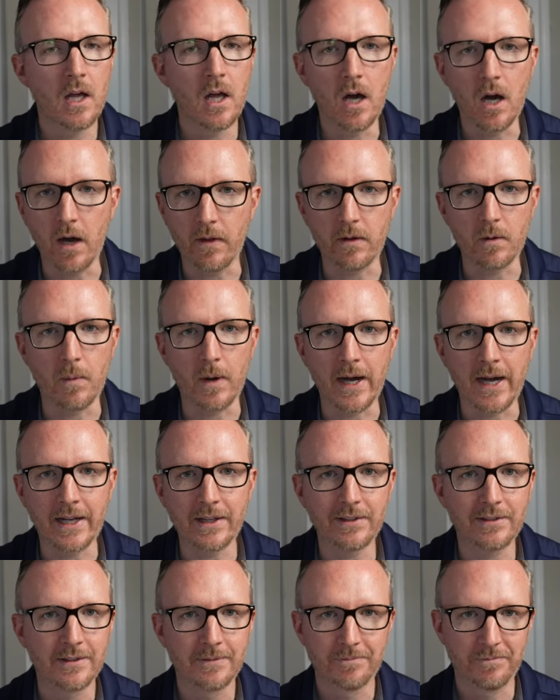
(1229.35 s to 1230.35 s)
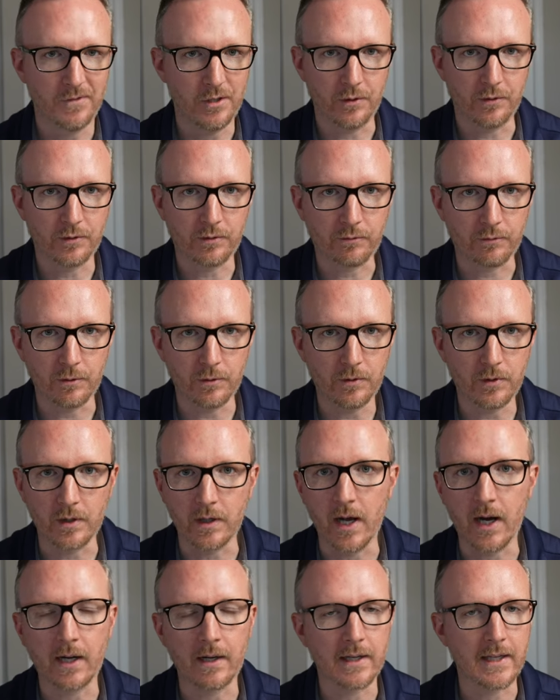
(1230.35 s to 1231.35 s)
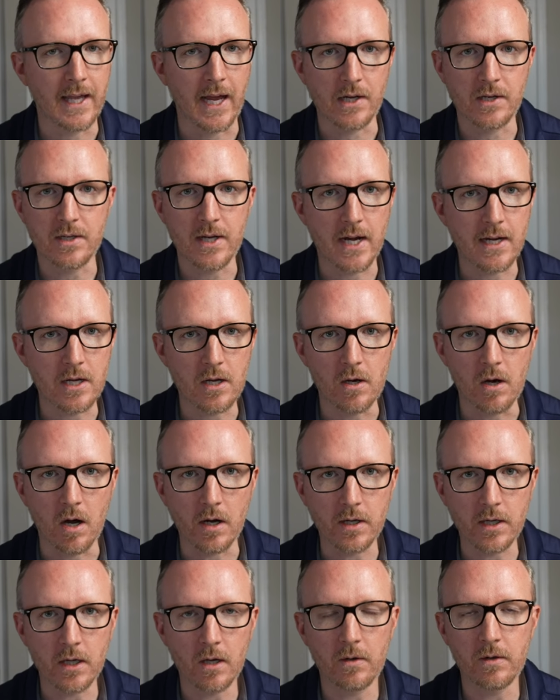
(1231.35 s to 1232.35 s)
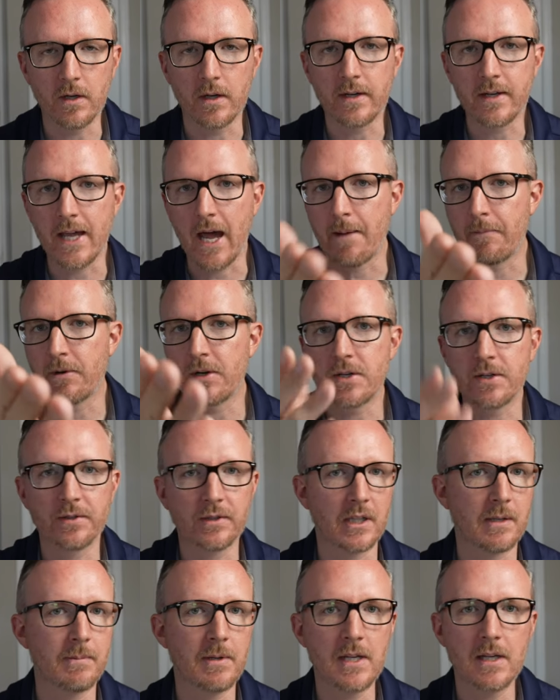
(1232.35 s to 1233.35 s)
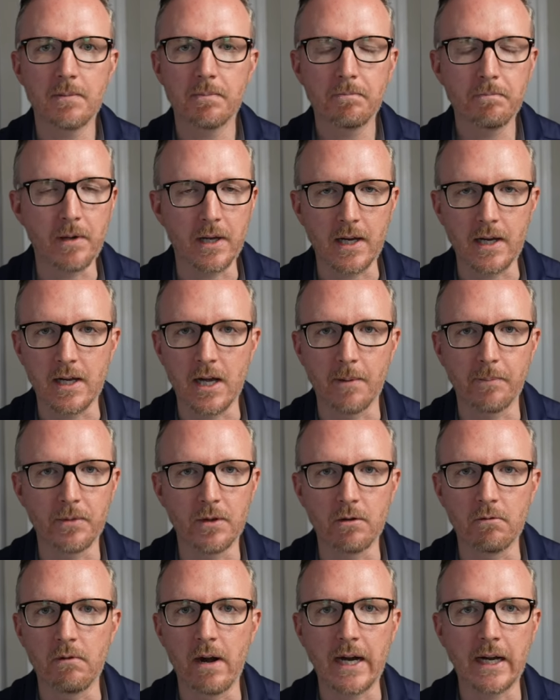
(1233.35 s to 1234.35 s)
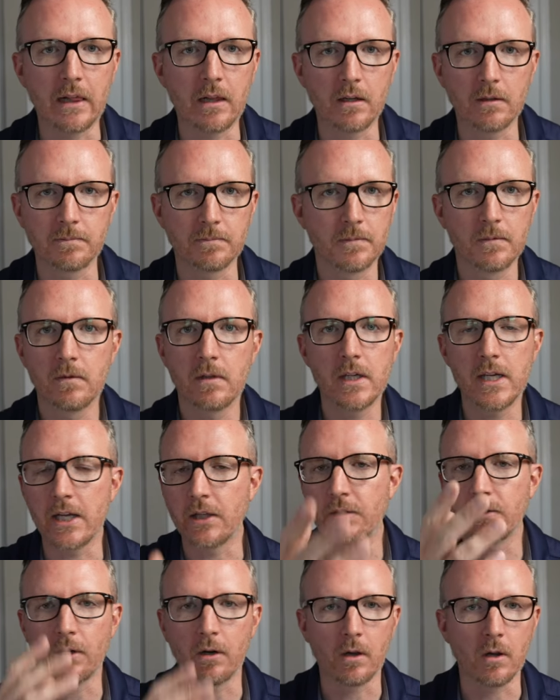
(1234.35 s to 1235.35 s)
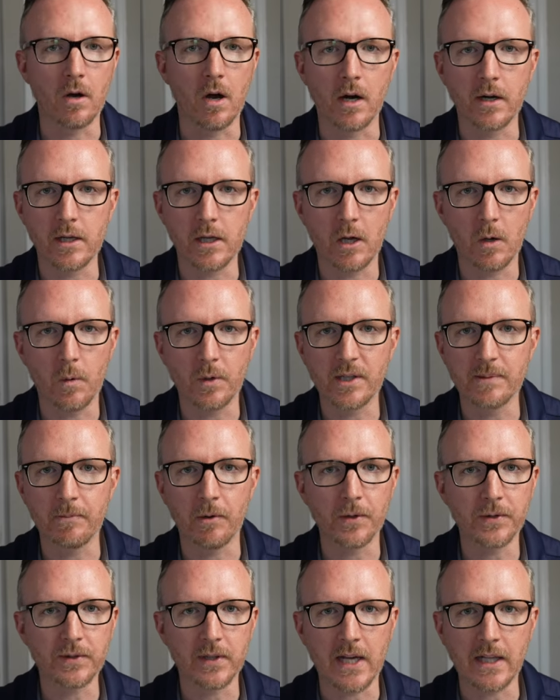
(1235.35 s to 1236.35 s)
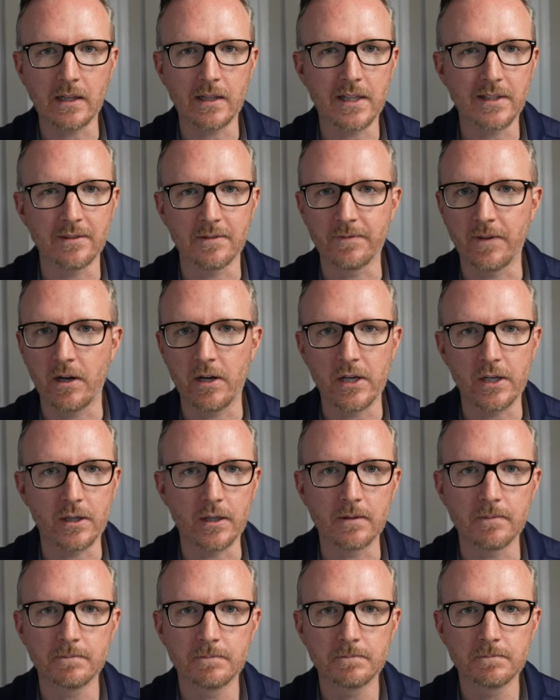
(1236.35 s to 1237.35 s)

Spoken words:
Otherwise, you're screwed. You're not going to catch any audio. Your camera is just going to be picking up the regular internal audio, which most likely isn't very good.